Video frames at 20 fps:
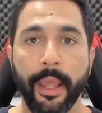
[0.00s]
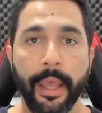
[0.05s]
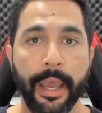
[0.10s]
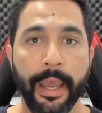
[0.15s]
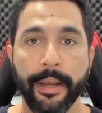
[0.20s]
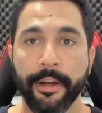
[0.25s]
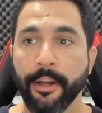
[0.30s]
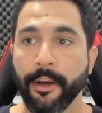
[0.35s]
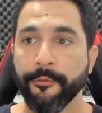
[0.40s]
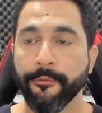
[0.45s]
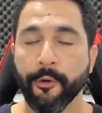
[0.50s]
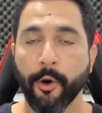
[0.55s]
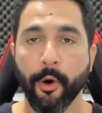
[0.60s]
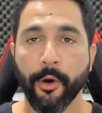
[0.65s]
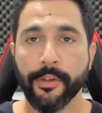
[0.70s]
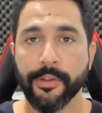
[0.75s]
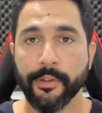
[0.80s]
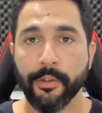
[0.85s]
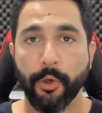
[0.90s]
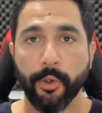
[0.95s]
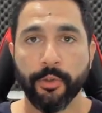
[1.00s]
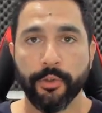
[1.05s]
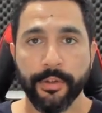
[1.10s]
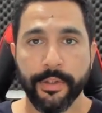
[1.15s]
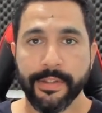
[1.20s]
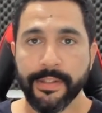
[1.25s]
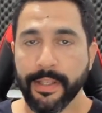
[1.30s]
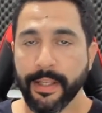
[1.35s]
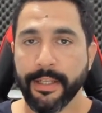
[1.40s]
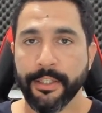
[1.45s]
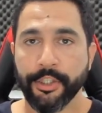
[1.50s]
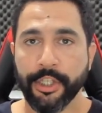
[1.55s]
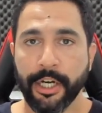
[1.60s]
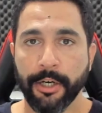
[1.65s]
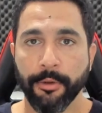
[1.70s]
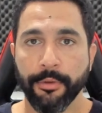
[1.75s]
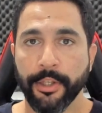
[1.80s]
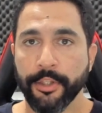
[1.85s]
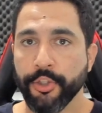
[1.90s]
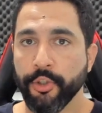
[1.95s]
And of course, go to the selling
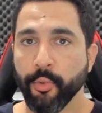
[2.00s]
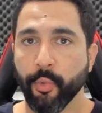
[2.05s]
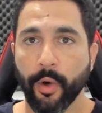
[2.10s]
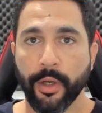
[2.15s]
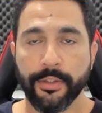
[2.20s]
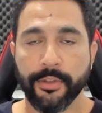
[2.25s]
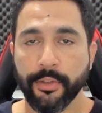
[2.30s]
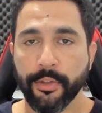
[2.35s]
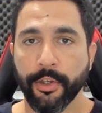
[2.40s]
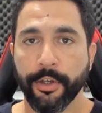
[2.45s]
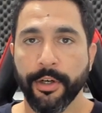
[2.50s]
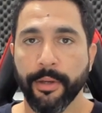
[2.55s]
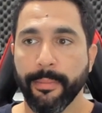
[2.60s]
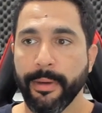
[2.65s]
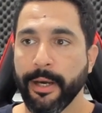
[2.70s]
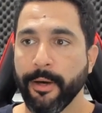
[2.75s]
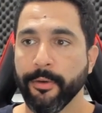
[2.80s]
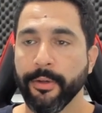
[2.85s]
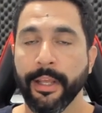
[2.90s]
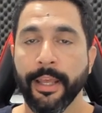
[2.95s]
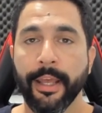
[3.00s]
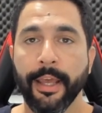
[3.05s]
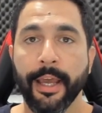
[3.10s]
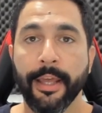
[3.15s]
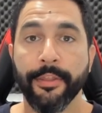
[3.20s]
channel that you want to learn about,